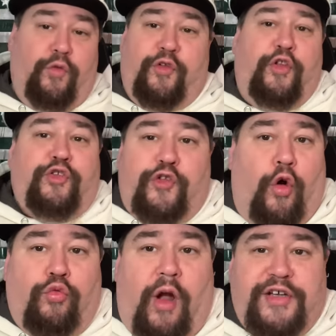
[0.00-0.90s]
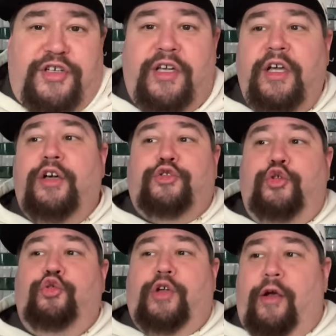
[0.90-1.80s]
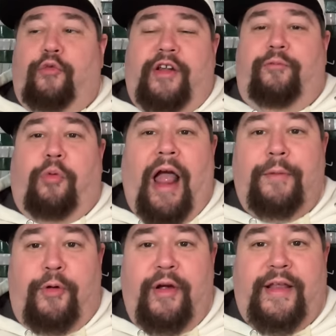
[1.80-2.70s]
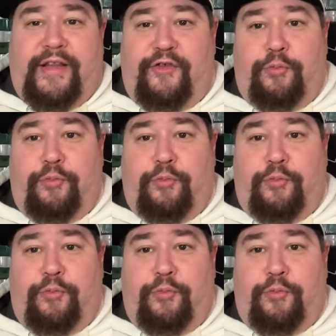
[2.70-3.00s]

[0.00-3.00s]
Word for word: So there's no rush to get rid of Bradberry at this